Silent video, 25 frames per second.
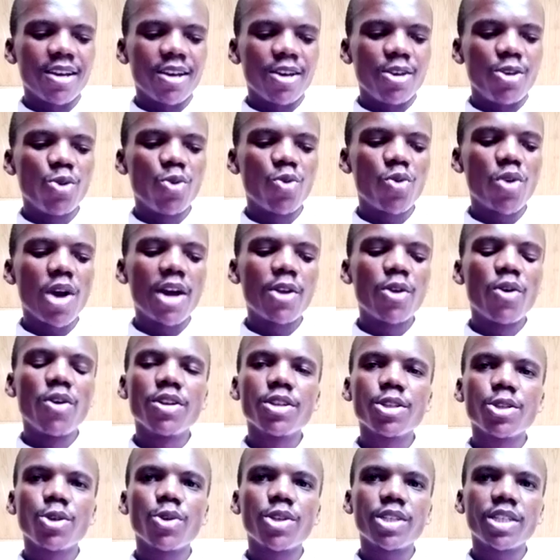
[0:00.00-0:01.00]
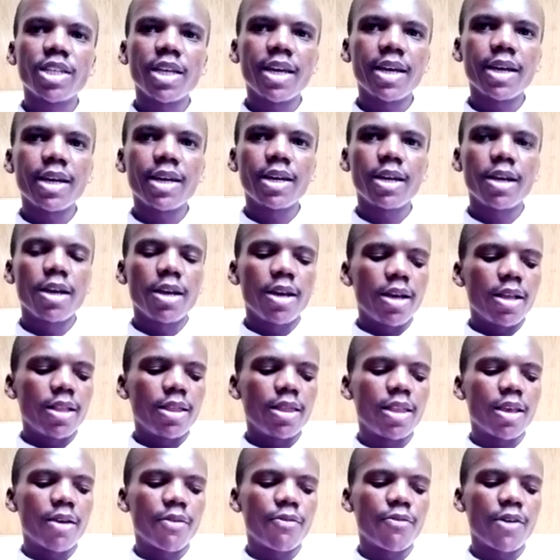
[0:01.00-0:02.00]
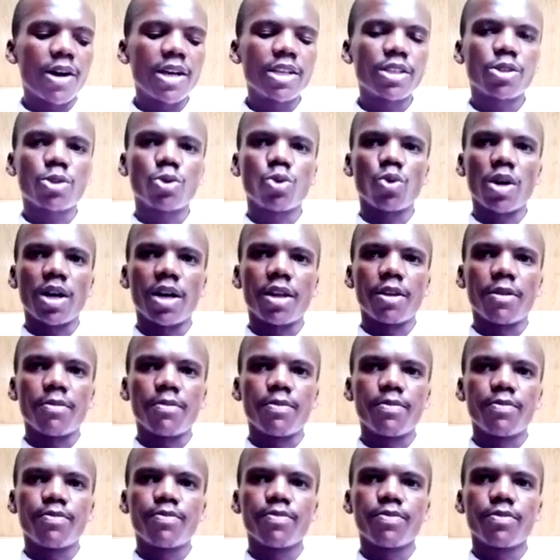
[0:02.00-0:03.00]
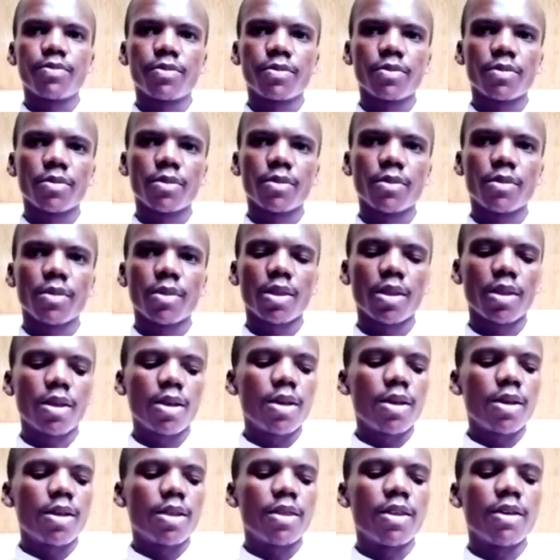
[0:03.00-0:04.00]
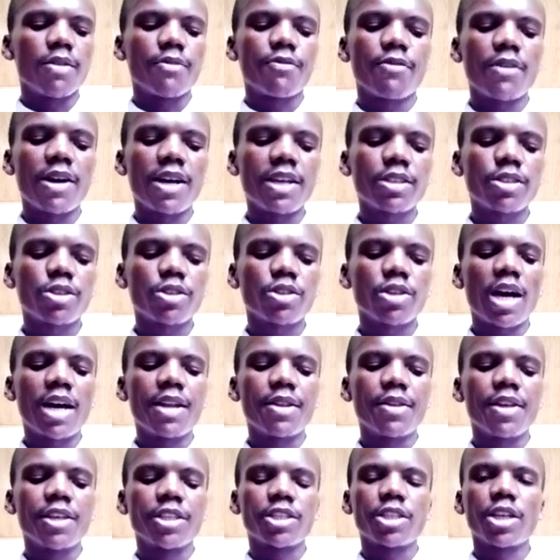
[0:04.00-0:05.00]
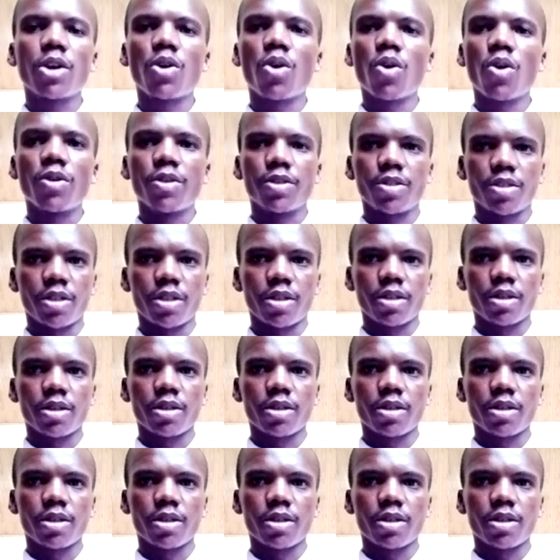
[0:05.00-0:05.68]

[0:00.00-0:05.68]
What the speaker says: You can also take the first one, the first and the second.